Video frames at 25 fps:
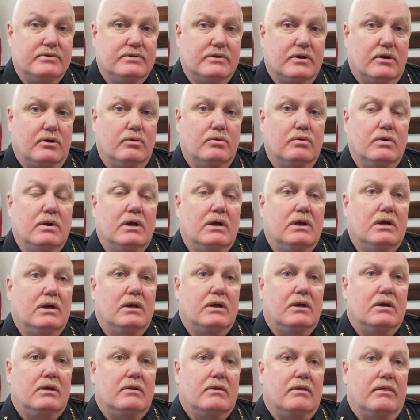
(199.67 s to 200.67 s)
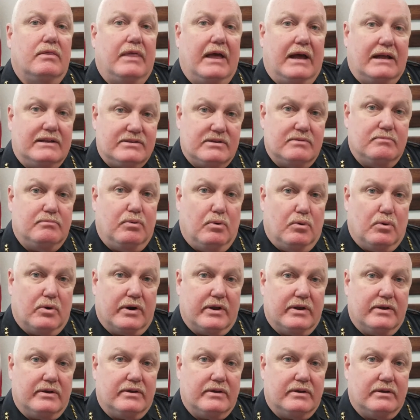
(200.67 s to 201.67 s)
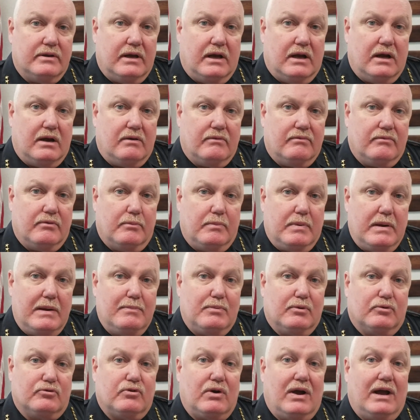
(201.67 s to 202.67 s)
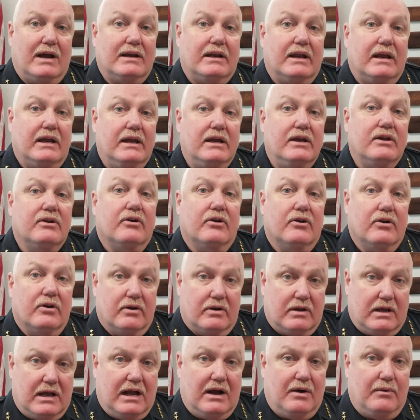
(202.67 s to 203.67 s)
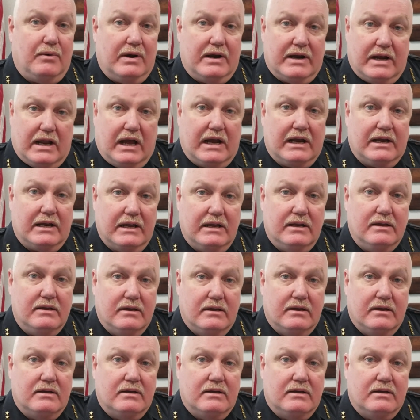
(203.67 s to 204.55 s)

So that's important for people trying to enter Highway 90.